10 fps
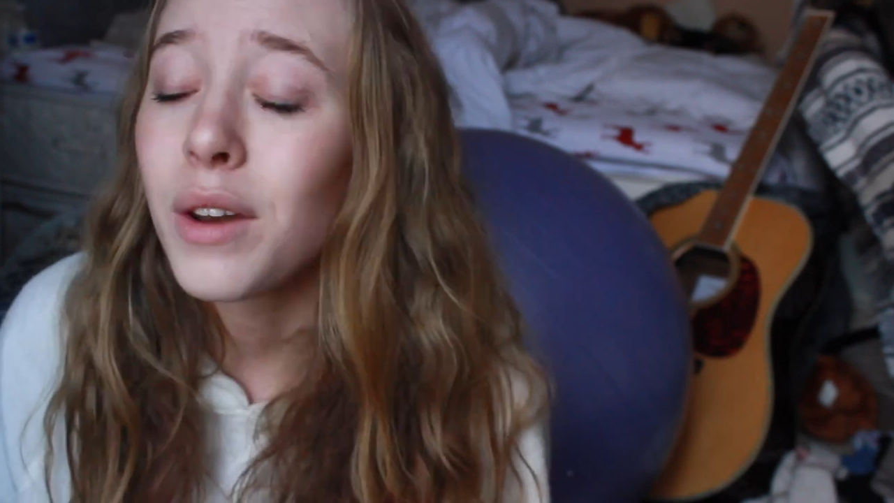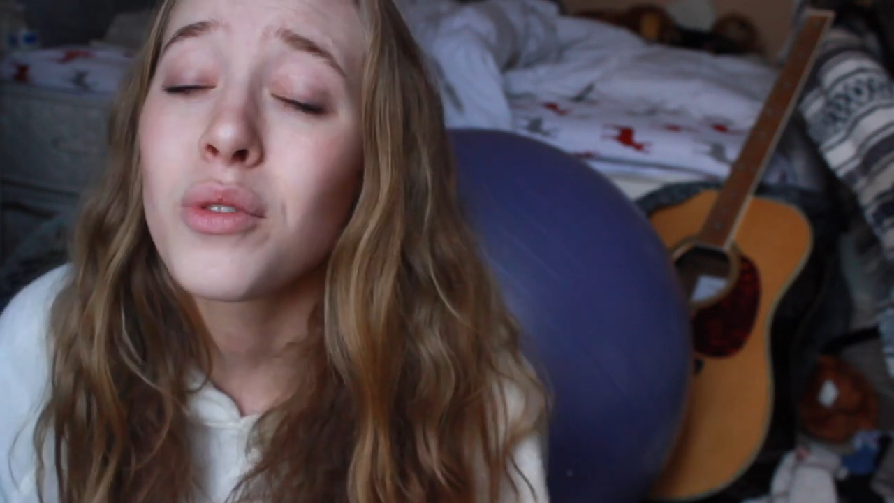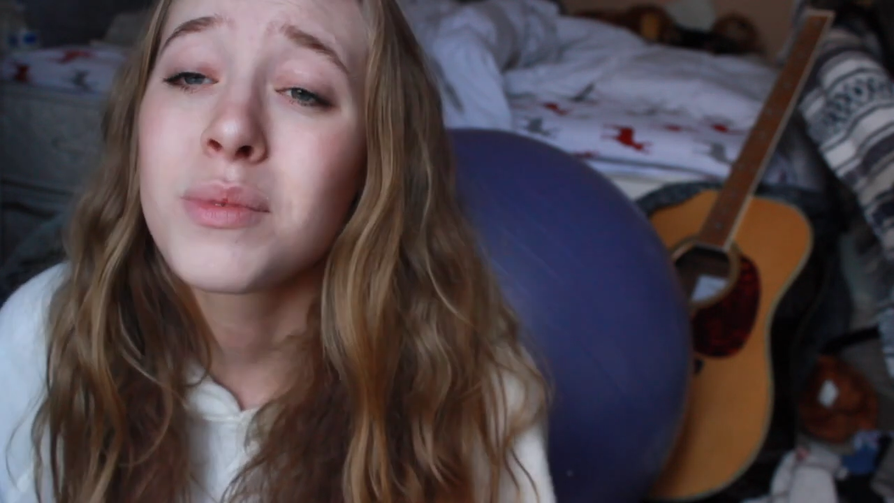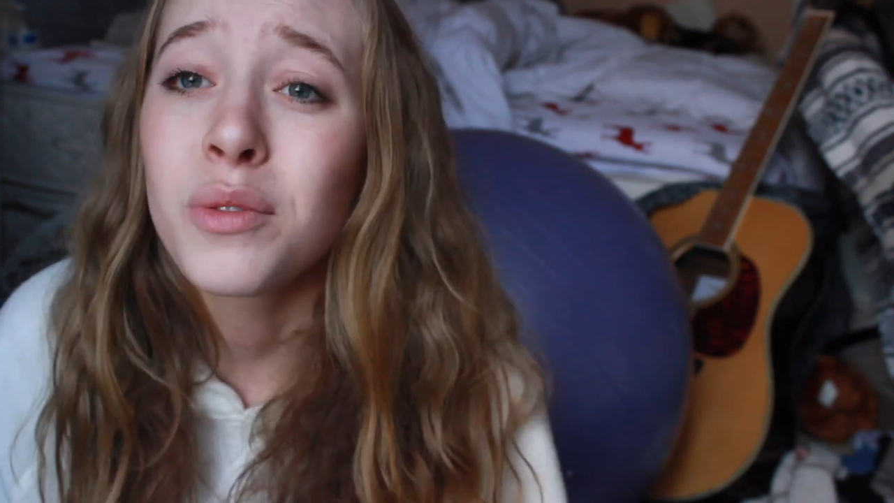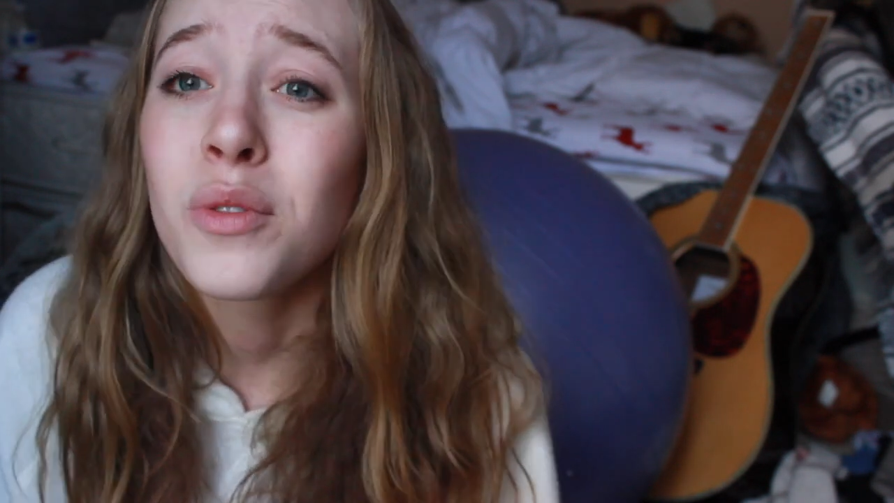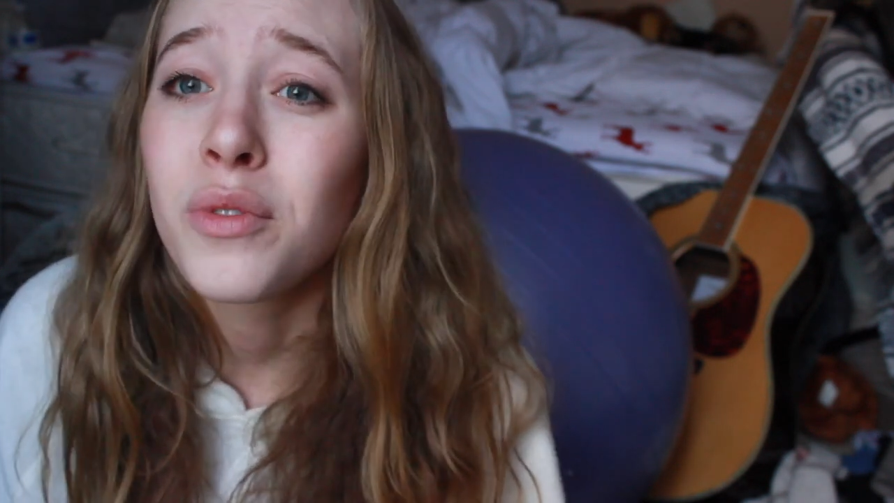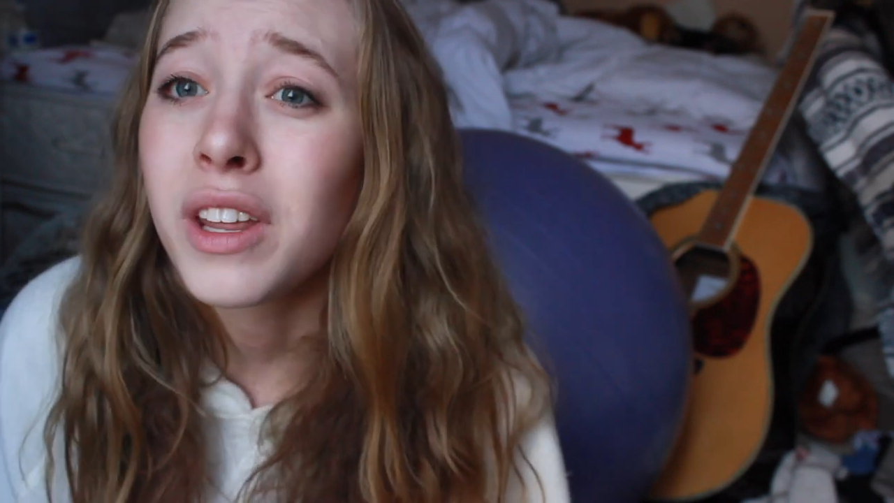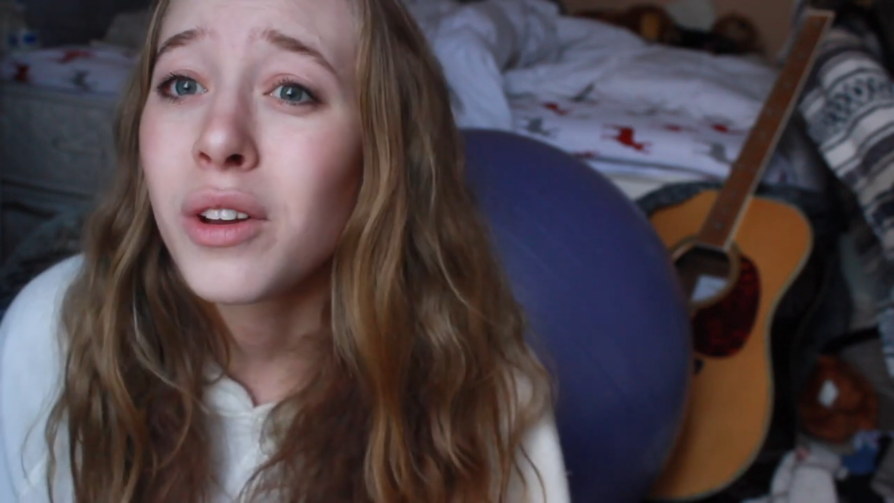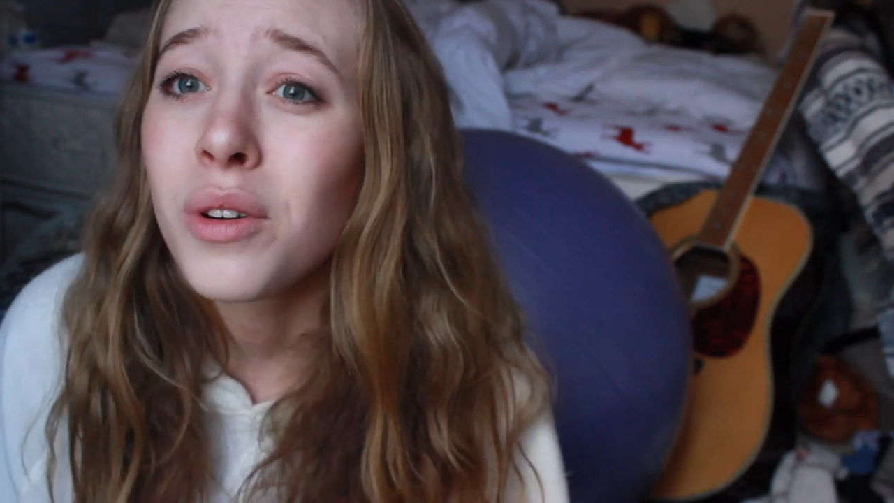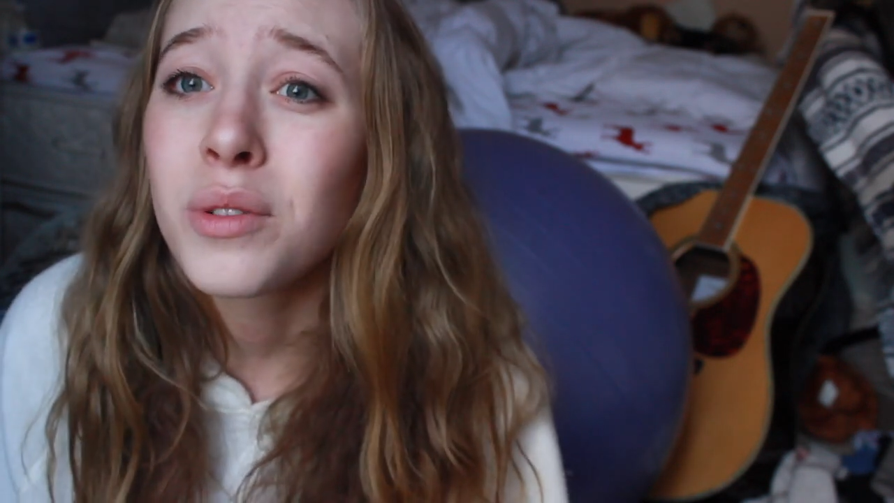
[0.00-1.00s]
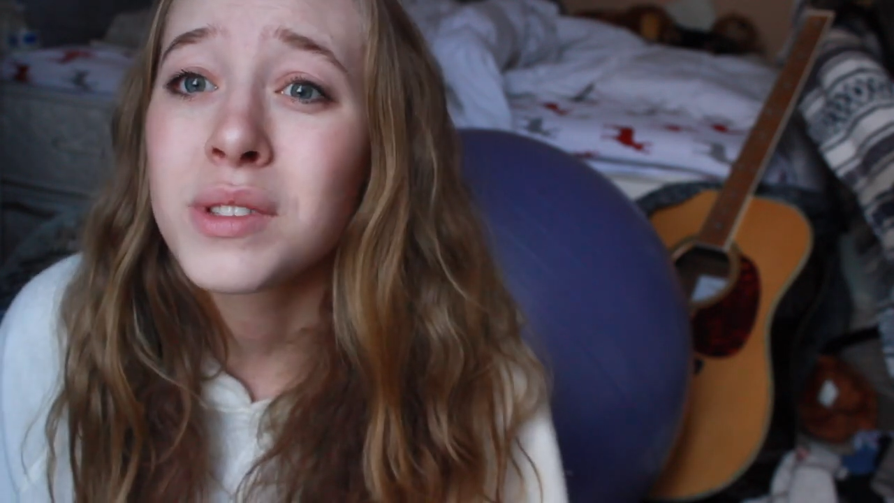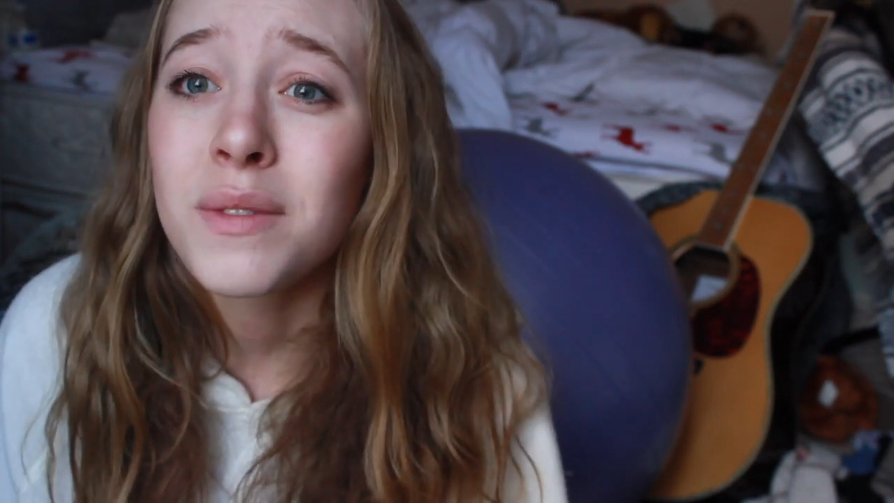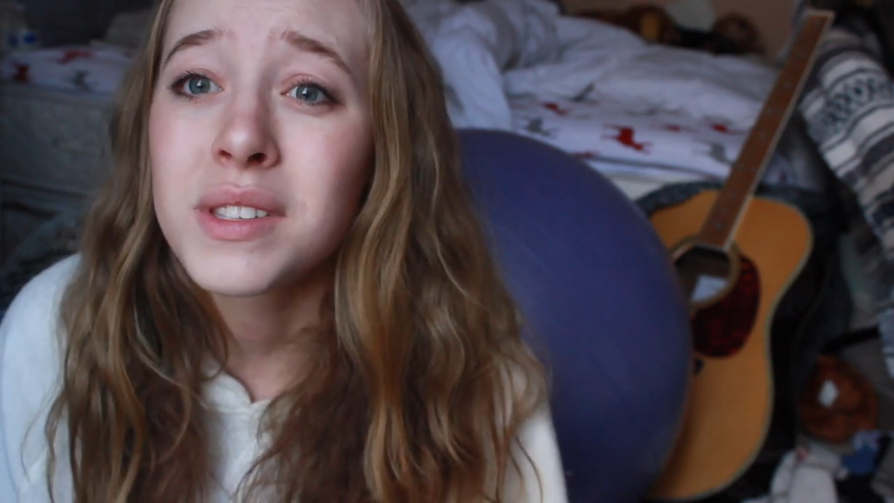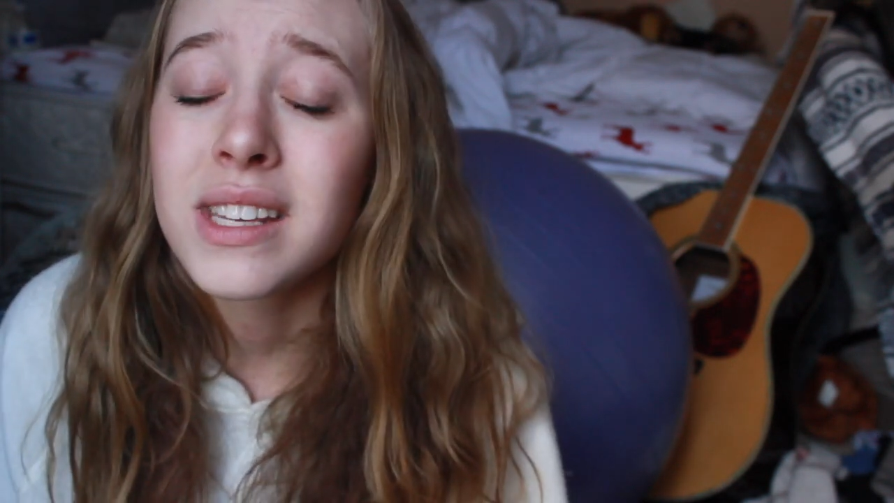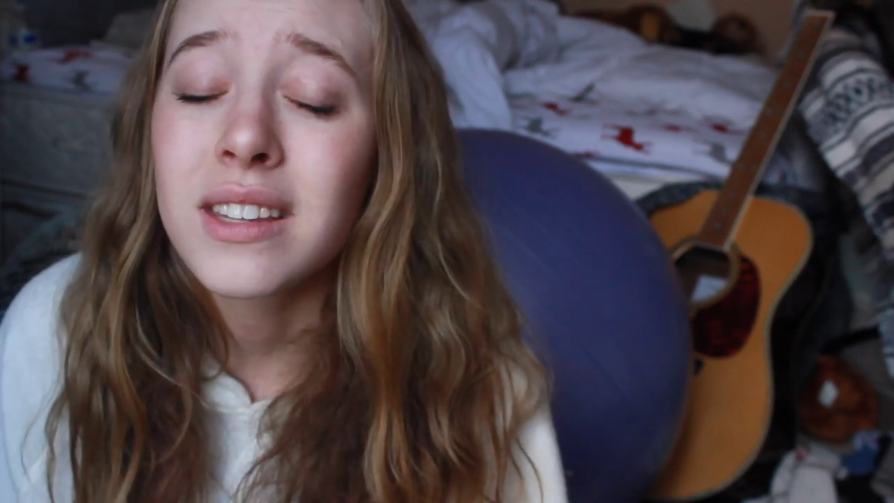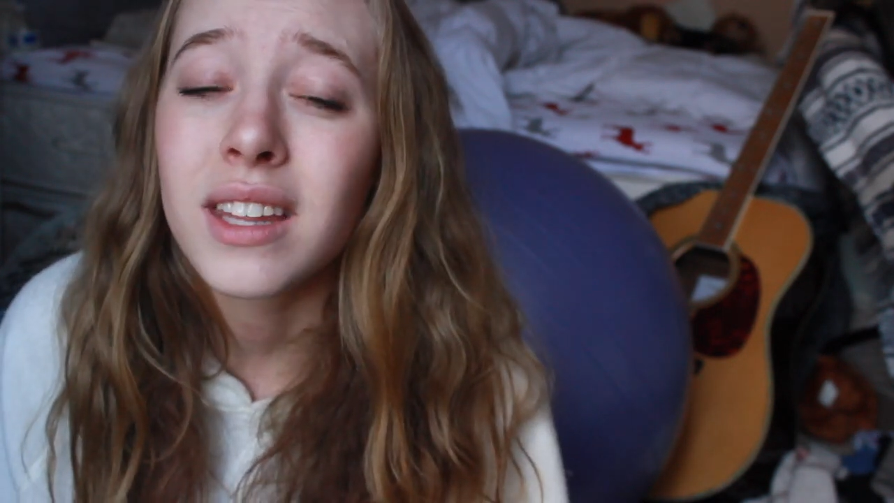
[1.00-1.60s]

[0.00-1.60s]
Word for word: And from different videos I've seen,